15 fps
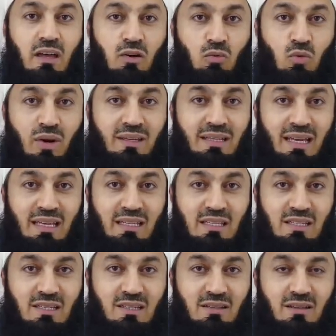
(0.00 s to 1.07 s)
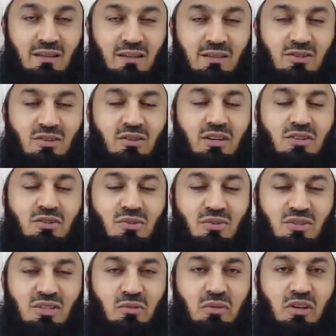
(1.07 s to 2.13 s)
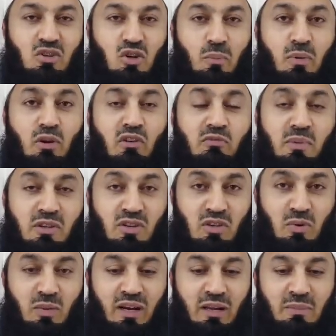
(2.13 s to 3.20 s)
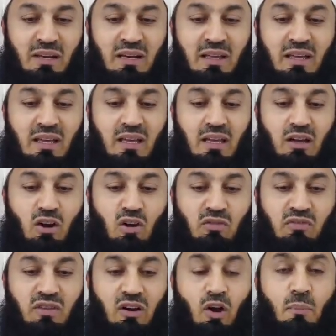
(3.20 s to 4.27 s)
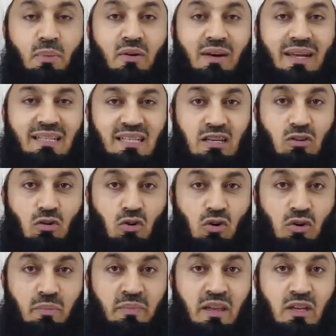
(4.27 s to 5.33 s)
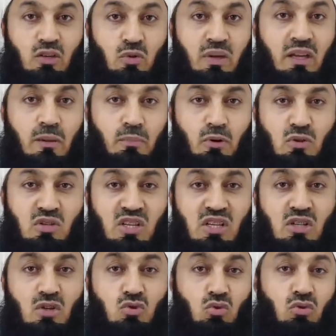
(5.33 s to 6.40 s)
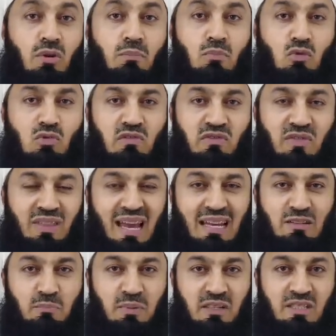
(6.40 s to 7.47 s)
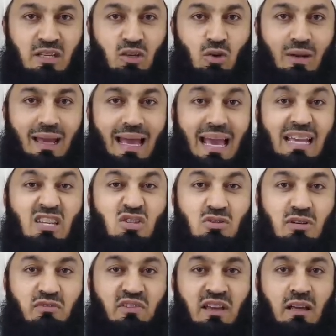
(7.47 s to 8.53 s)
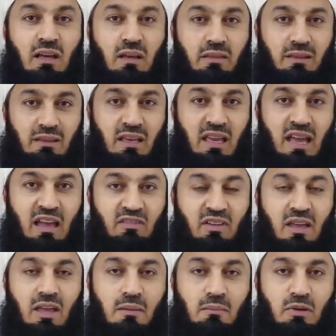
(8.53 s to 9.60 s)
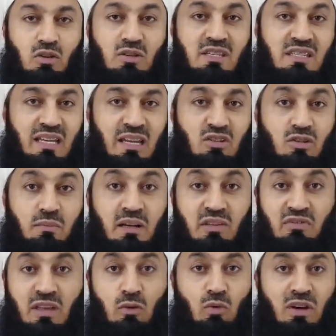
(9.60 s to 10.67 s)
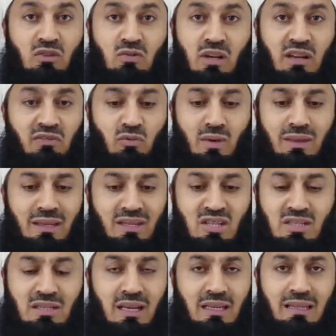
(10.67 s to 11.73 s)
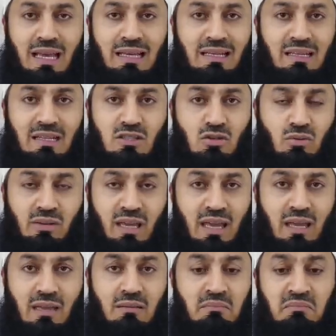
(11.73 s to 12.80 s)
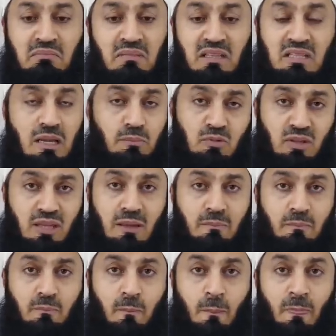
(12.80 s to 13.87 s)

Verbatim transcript: what is, sorry to use the word chopping off, but you know what I mean, of operating or doing a procedure to remove that particular extra finger that they have because it's extra. But if they want to live with it just like that and it's okay, it's up to them.